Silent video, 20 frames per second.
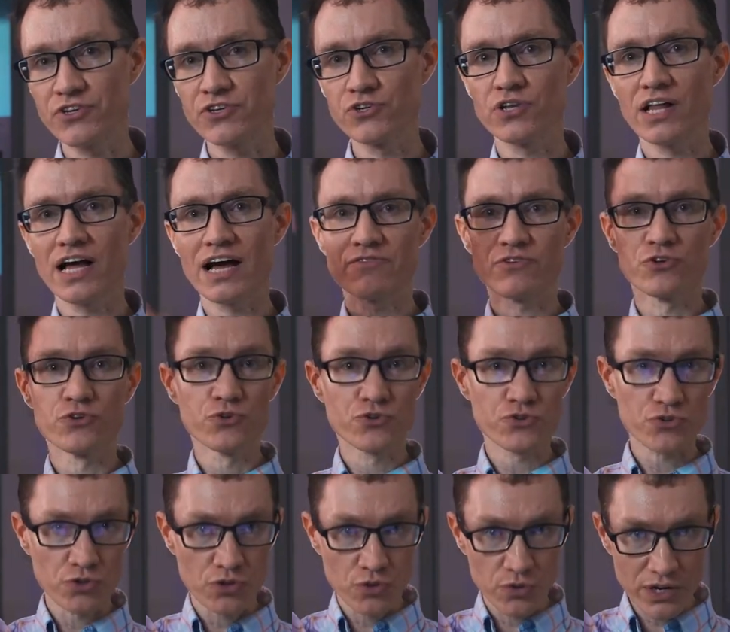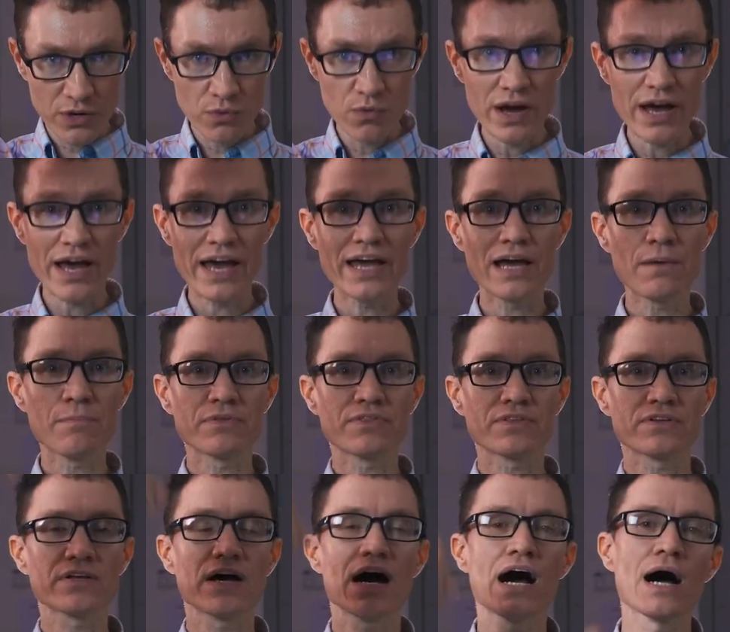you'll have a neutral going way up at
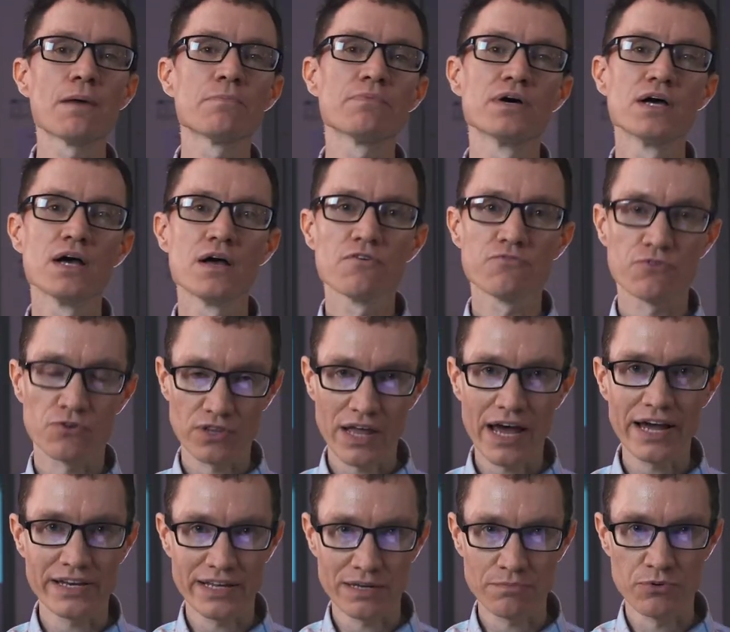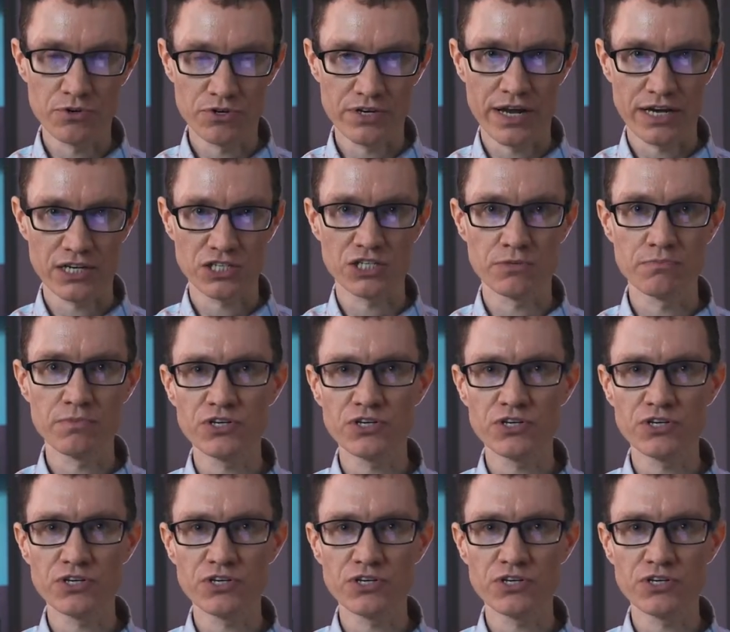the top for lightning protection.